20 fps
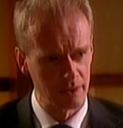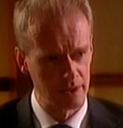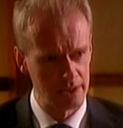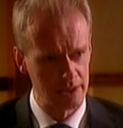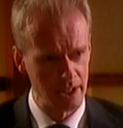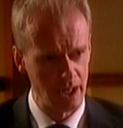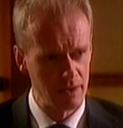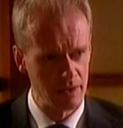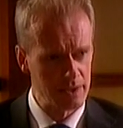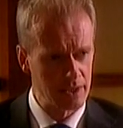It
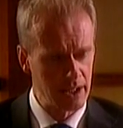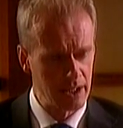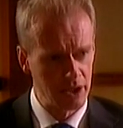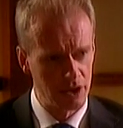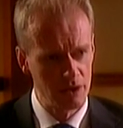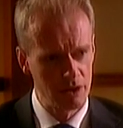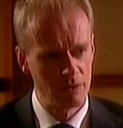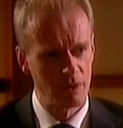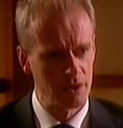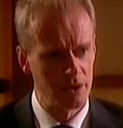sounds like
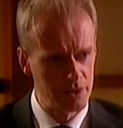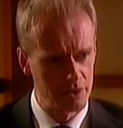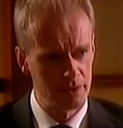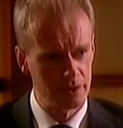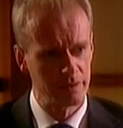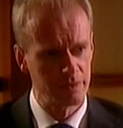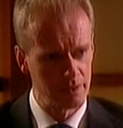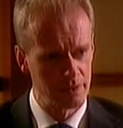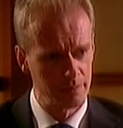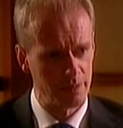you are
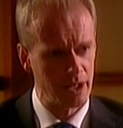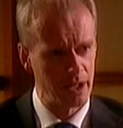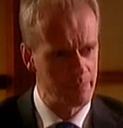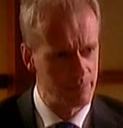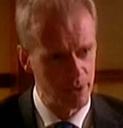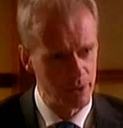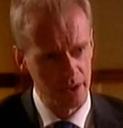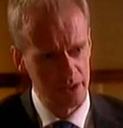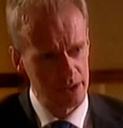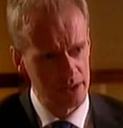driven by
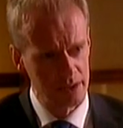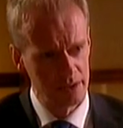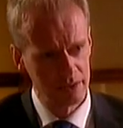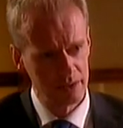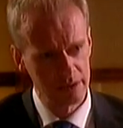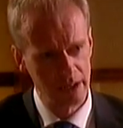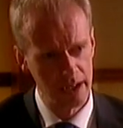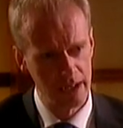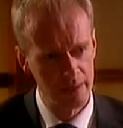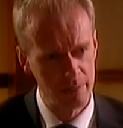
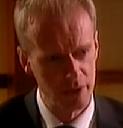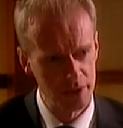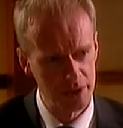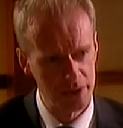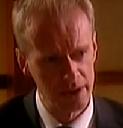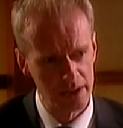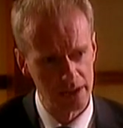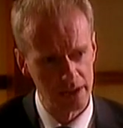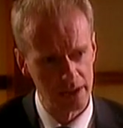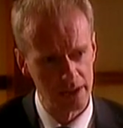personal
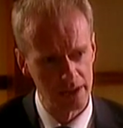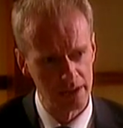animosity.